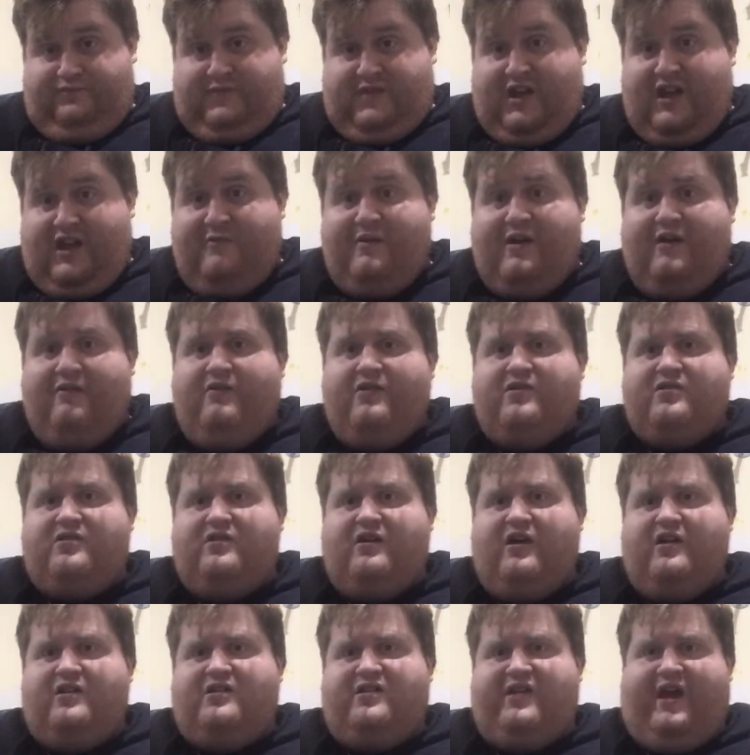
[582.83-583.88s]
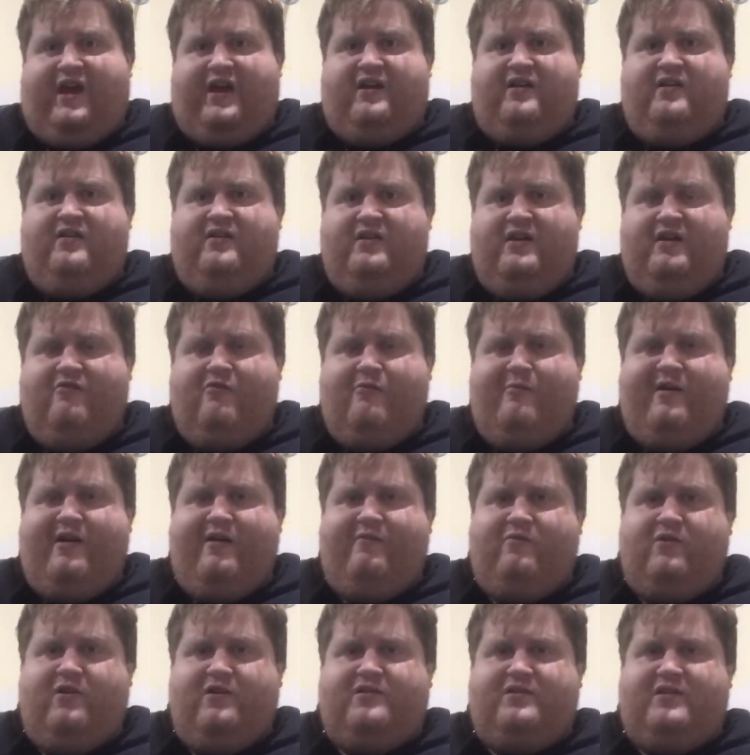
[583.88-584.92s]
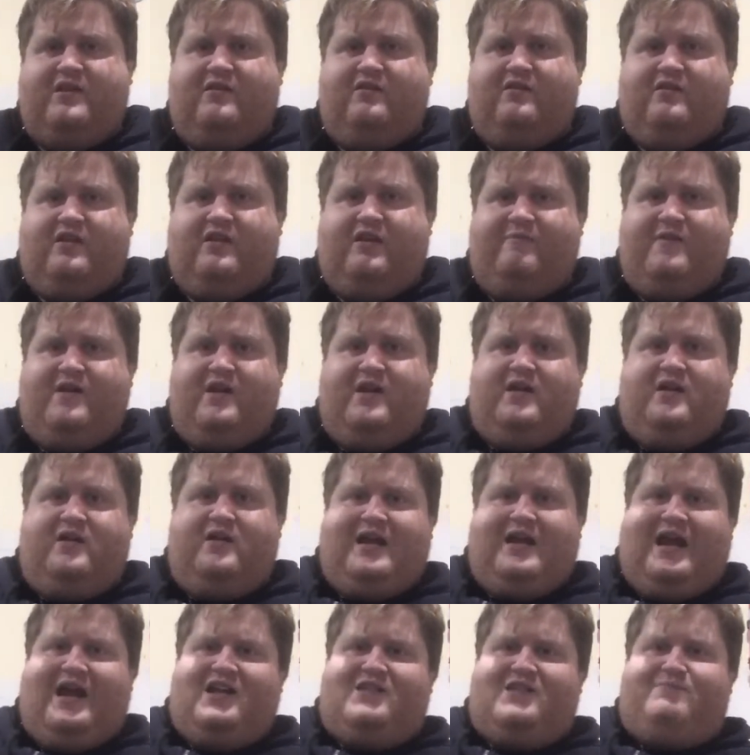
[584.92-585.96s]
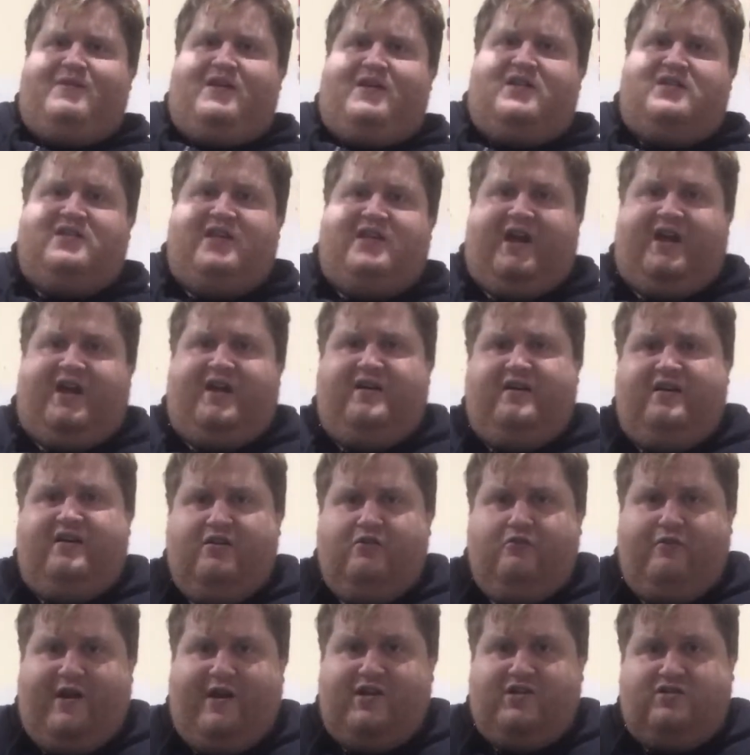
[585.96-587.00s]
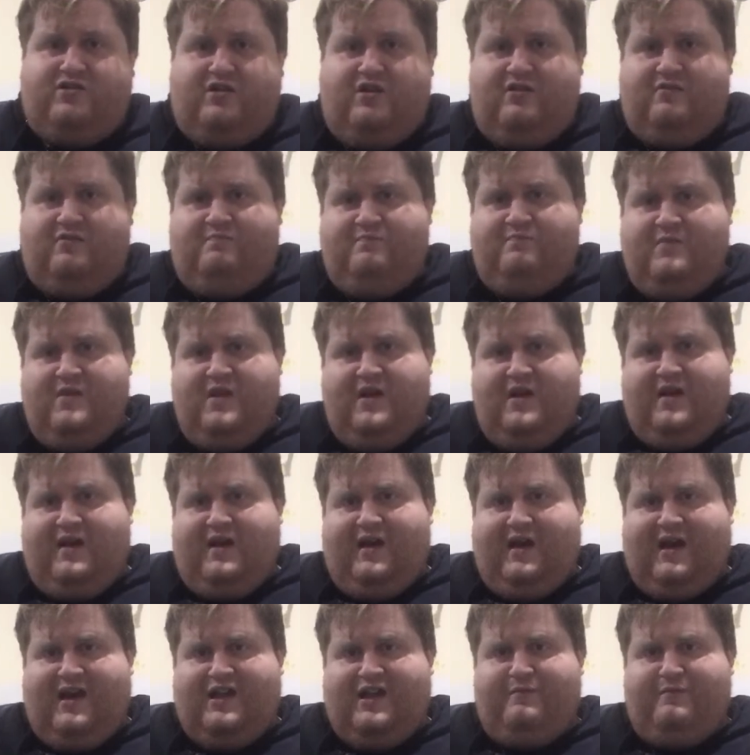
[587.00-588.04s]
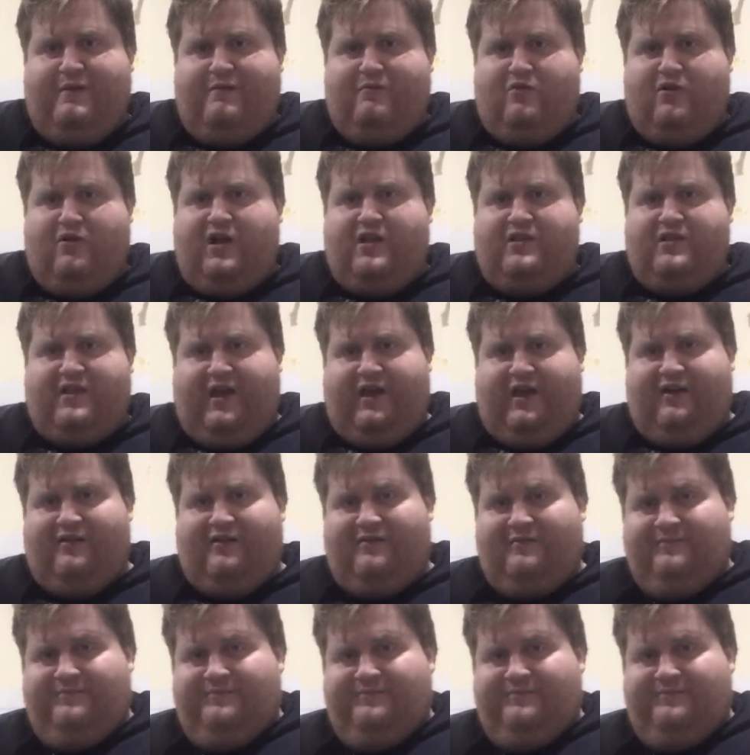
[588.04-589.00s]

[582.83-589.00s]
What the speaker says: anybody wants to know tech? Everybody wants to ask me a tech question? Ask me right now.